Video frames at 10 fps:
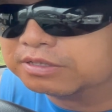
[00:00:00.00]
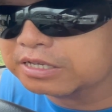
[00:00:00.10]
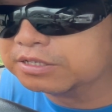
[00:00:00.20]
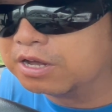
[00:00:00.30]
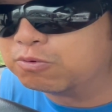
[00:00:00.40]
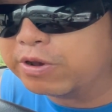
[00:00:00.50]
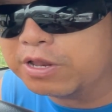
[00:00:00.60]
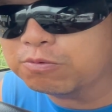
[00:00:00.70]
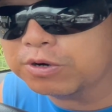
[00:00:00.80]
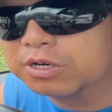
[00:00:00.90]
does not really
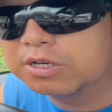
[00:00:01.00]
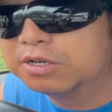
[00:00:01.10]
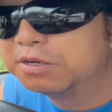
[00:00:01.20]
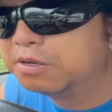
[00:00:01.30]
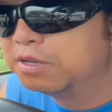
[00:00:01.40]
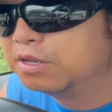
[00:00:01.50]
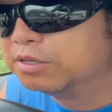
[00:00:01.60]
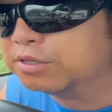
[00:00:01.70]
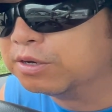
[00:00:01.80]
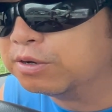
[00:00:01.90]
work.
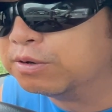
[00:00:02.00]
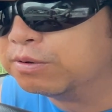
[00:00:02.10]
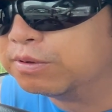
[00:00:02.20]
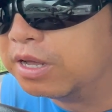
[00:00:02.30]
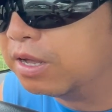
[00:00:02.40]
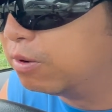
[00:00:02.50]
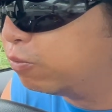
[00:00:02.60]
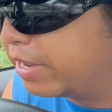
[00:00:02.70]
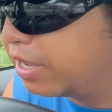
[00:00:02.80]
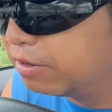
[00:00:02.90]
So uh, we,
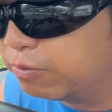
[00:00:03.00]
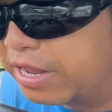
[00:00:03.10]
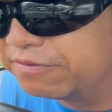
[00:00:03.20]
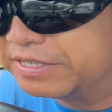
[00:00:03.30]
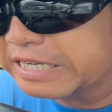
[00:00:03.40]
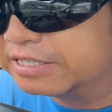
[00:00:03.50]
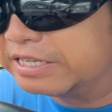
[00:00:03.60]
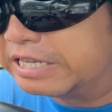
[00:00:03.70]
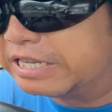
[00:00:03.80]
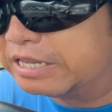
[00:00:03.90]
-huh. we have
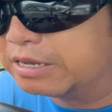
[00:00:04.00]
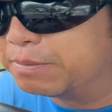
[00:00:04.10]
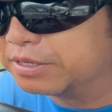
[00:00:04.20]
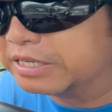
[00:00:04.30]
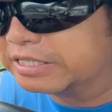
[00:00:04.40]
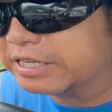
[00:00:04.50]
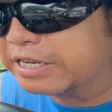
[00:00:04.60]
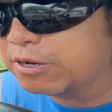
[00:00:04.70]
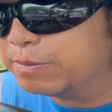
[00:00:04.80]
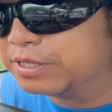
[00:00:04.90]
60, about 60
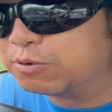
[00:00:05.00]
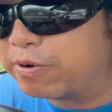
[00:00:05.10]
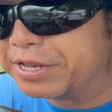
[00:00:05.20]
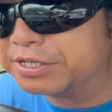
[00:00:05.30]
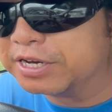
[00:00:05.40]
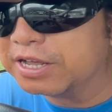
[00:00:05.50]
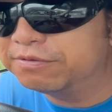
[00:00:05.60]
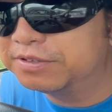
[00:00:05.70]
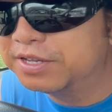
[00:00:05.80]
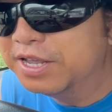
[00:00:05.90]
kilometer range
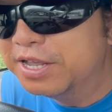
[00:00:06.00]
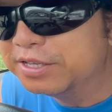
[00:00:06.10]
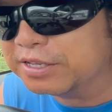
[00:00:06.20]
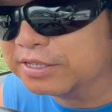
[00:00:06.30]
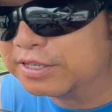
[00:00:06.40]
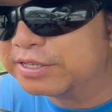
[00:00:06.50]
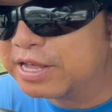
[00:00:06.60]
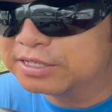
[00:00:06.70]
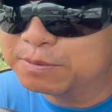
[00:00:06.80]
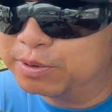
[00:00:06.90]
left. This is
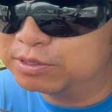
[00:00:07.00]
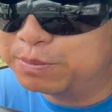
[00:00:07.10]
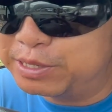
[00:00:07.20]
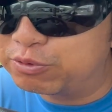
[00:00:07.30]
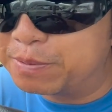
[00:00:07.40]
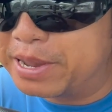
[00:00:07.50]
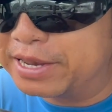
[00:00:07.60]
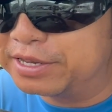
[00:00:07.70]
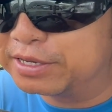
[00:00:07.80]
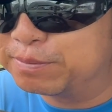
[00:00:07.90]
not supposed to be yes.
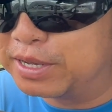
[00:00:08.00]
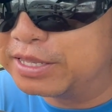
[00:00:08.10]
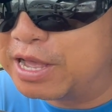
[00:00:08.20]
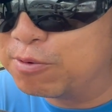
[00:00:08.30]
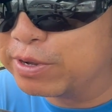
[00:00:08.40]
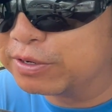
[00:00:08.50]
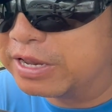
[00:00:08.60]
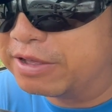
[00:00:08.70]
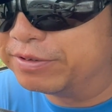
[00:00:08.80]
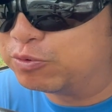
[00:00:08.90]
dramatic, but now we're going to
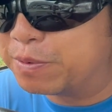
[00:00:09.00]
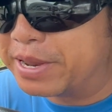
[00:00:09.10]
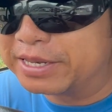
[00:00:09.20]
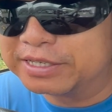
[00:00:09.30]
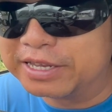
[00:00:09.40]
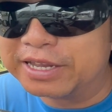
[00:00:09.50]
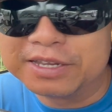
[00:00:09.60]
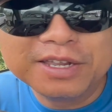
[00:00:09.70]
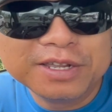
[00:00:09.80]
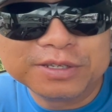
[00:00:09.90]
have a dramatic day.
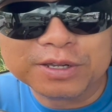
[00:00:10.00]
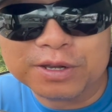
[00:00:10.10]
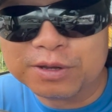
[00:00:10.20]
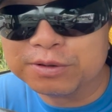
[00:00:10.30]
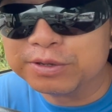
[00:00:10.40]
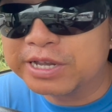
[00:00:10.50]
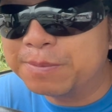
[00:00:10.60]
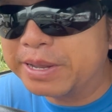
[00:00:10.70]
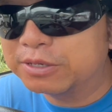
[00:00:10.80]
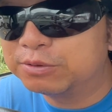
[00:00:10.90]
So you come
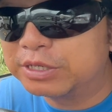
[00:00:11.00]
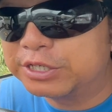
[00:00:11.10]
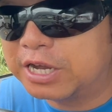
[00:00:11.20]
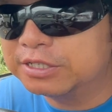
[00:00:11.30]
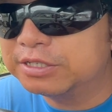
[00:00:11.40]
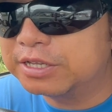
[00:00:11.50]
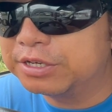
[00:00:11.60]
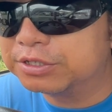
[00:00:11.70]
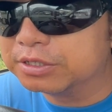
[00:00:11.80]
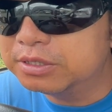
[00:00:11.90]
back to the charging
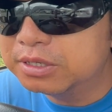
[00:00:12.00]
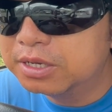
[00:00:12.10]
station